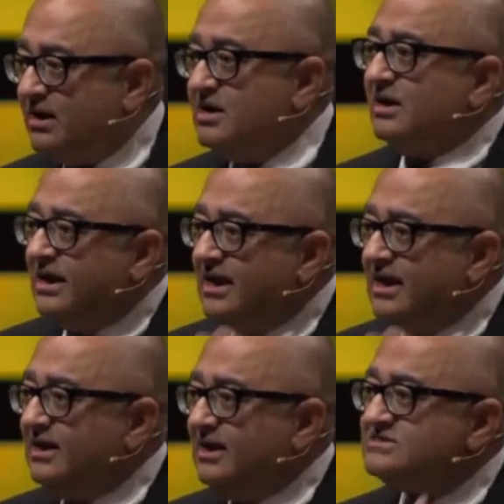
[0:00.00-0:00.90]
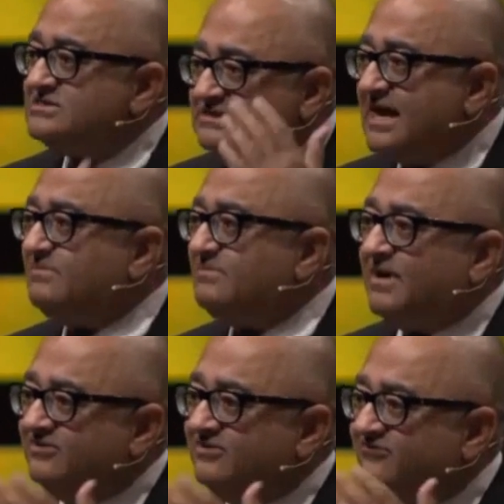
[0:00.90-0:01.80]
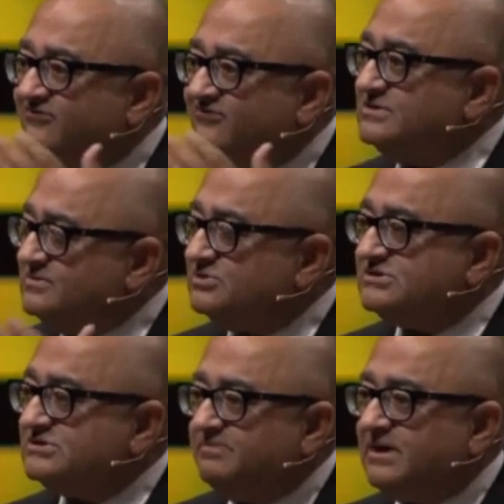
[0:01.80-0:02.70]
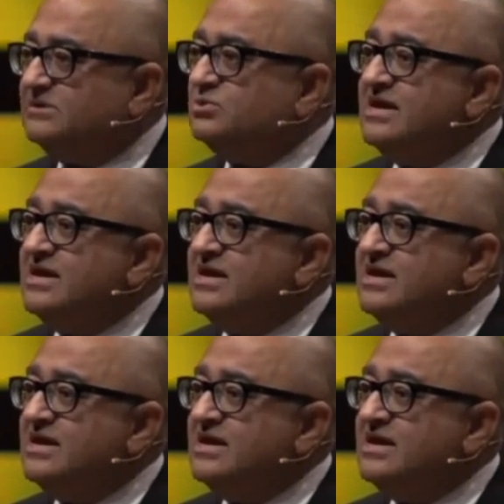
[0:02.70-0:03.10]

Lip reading: clearly state by the founders of the Muslim Brotherhood